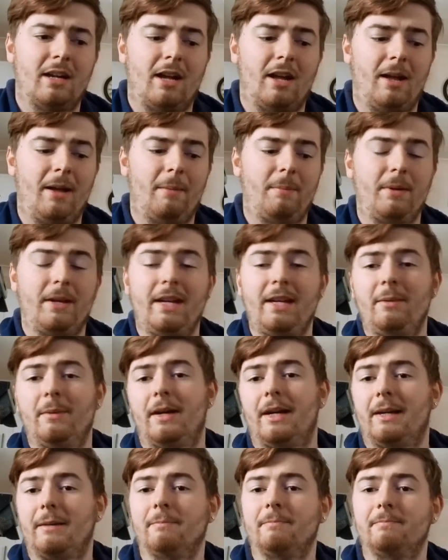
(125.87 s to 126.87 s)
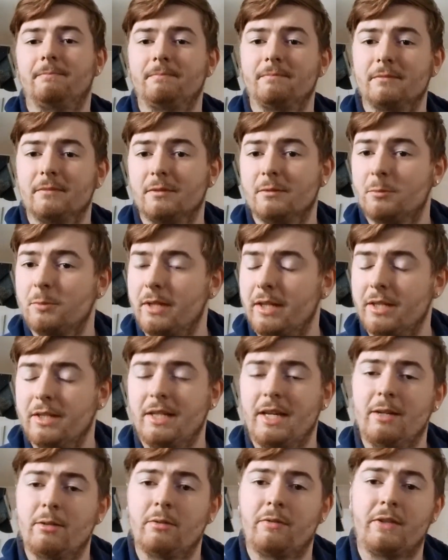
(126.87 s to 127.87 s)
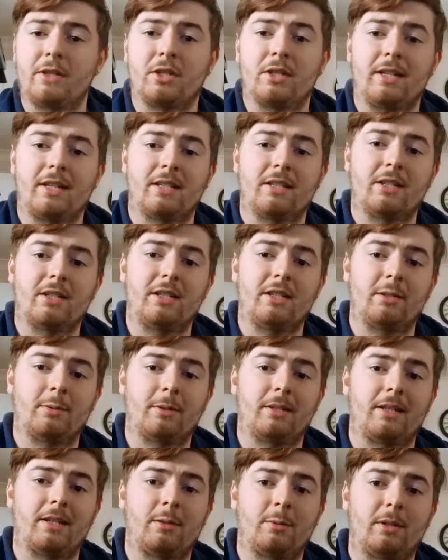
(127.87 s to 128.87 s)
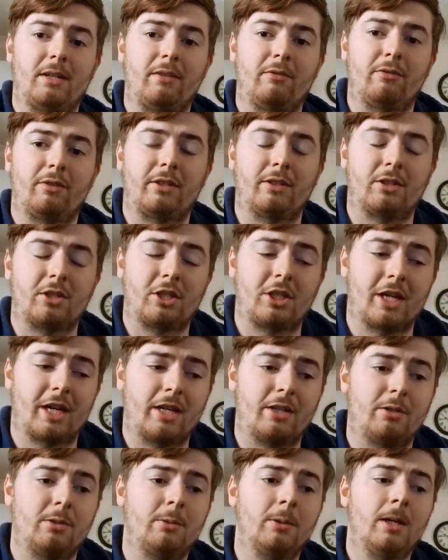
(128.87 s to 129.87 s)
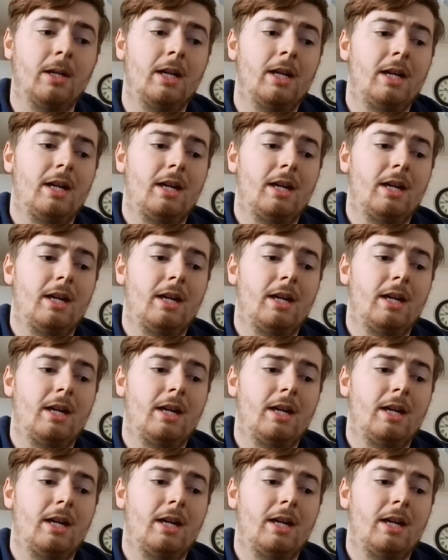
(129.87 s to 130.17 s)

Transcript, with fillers: Uh, but anyway, we are now officially starting twenty twenty-three on the channel.